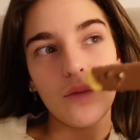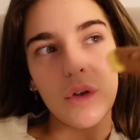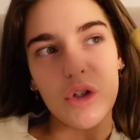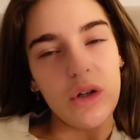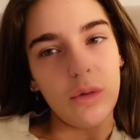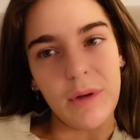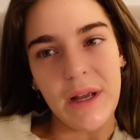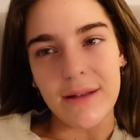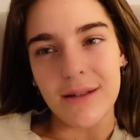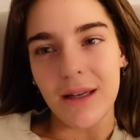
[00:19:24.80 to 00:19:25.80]
She normally
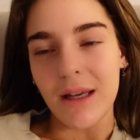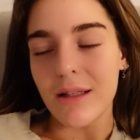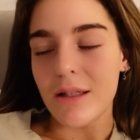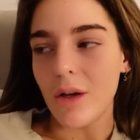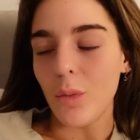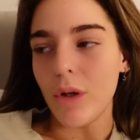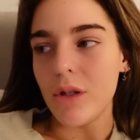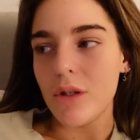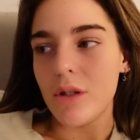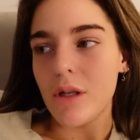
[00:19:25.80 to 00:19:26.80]
has the kids like
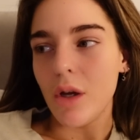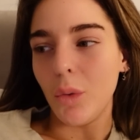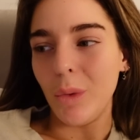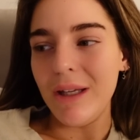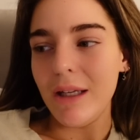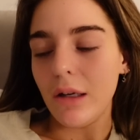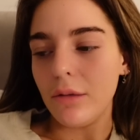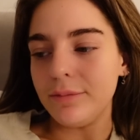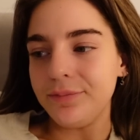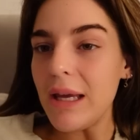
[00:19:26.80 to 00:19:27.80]
once a week.
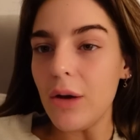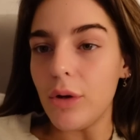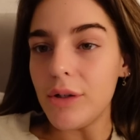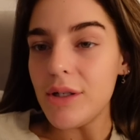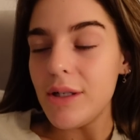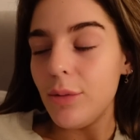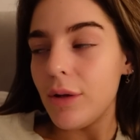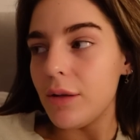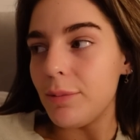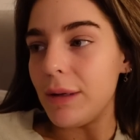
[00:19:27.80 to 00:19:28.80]
Yeah, well, I'll just see where
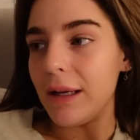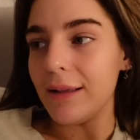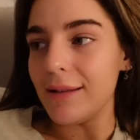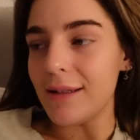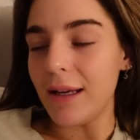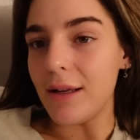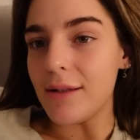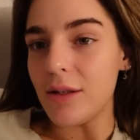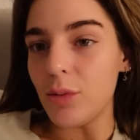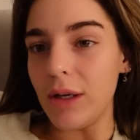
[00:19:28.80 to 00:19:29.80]
the plans take us
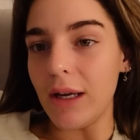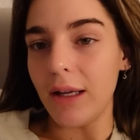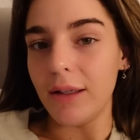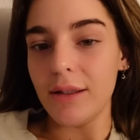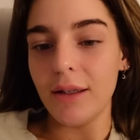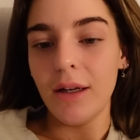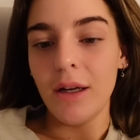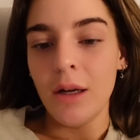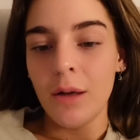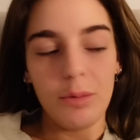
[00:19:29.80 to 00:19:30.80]
this weekend.
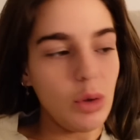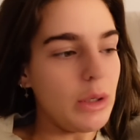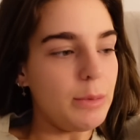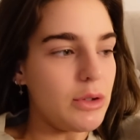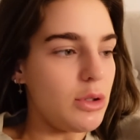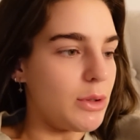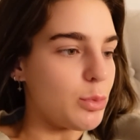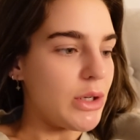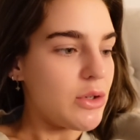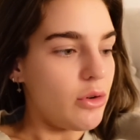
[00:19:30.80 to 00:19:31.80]
Not gonna put too much
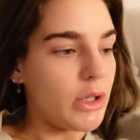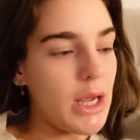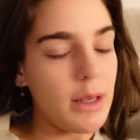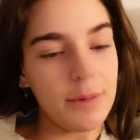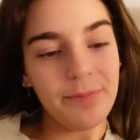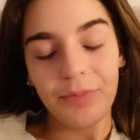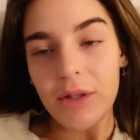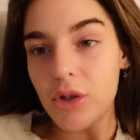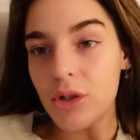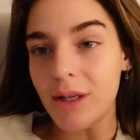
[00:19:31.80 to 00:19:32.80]
pressure on it.
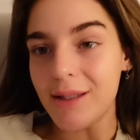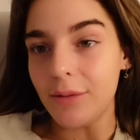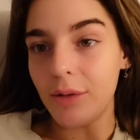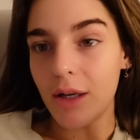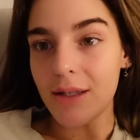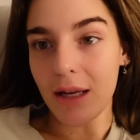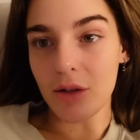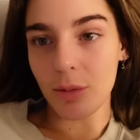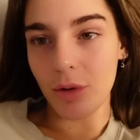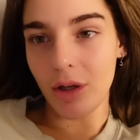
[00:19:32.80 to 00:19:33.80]
It's just nice to have a nice
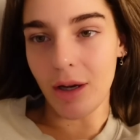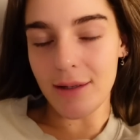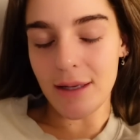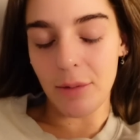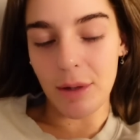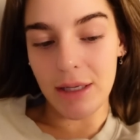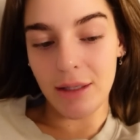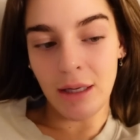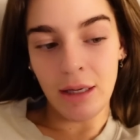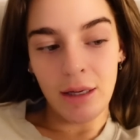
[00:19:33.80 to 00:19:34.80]
catch up with you guys anyway.
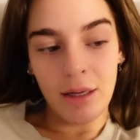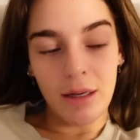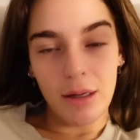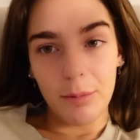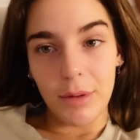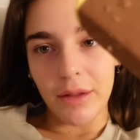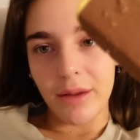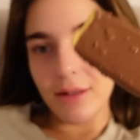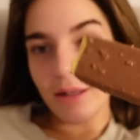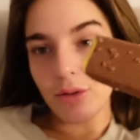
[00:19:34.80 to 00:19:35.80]
But
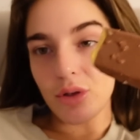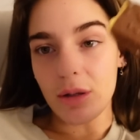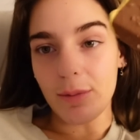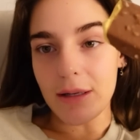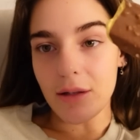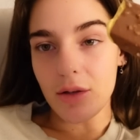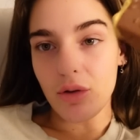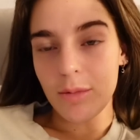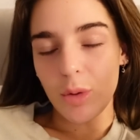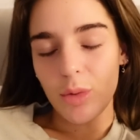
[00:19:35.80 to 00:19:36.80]
these are literally the best ice
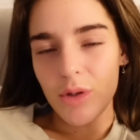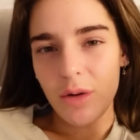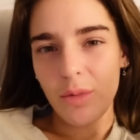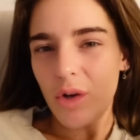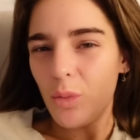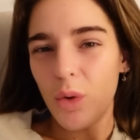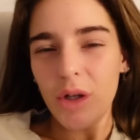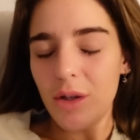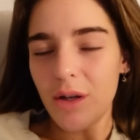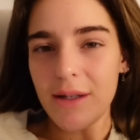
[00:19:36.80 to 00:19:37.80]
creams. Also, what are
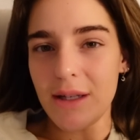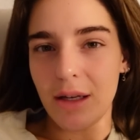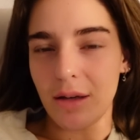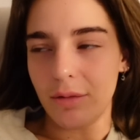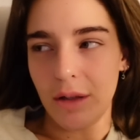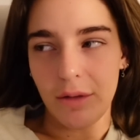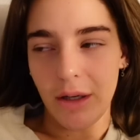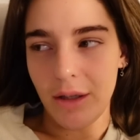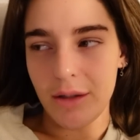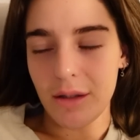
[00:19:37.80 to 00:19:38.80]
you guys thinking of Love
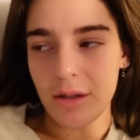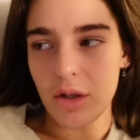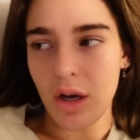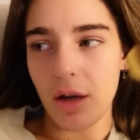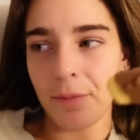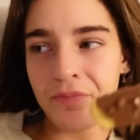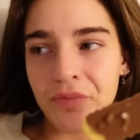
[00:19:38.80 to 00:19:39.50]
Island this year?